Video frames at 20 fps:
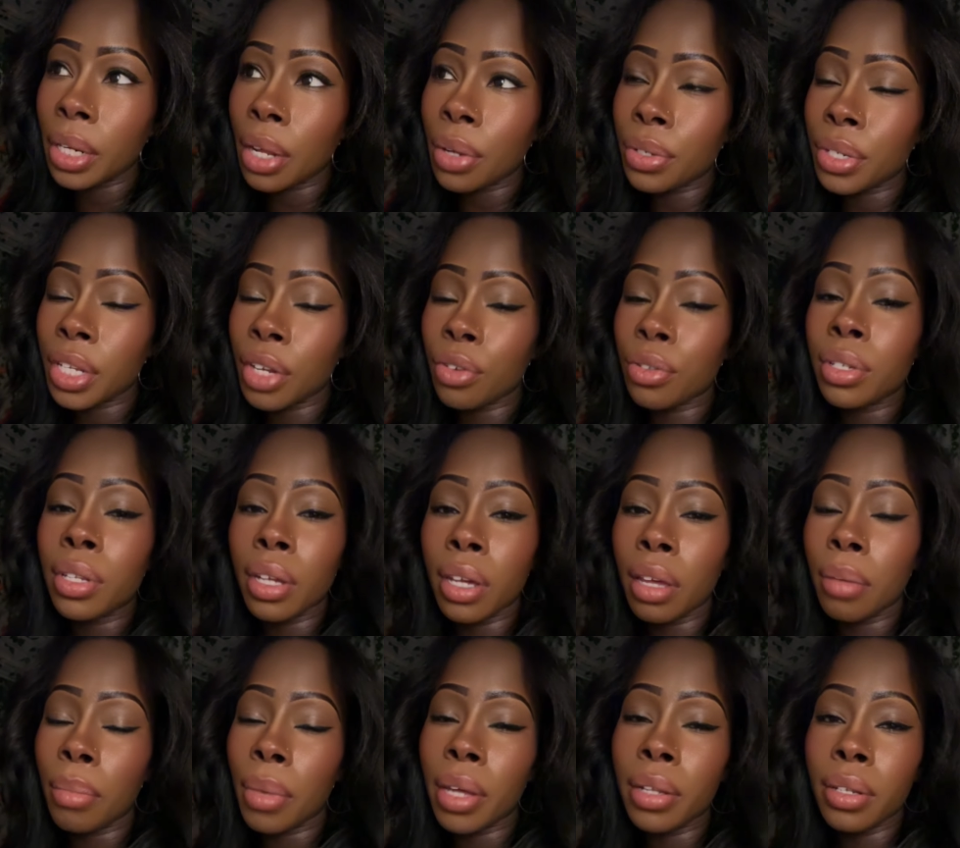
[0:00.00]
downstairs to
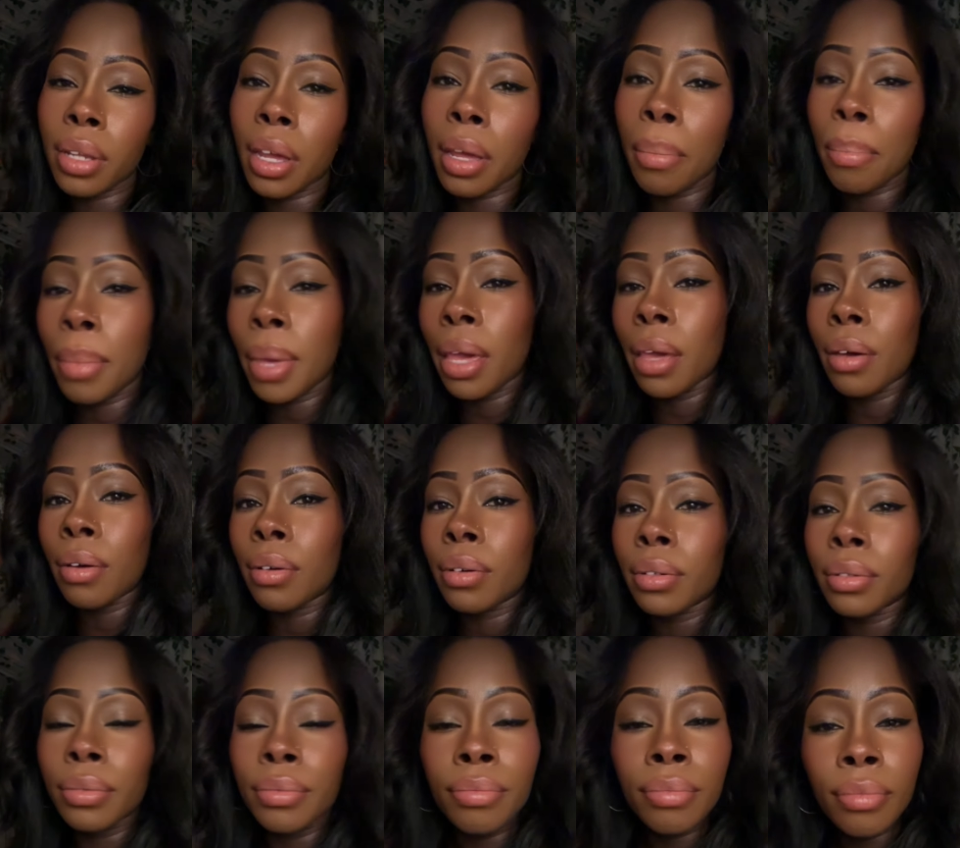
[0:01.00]
get my damn
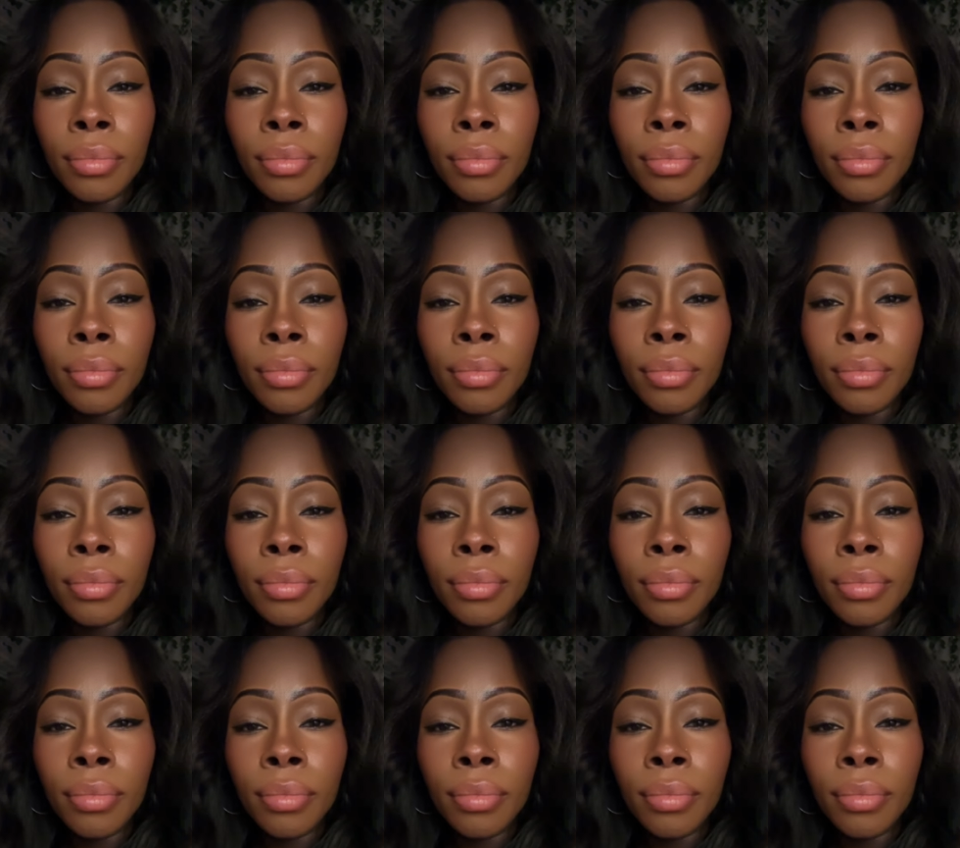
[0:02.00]
mail.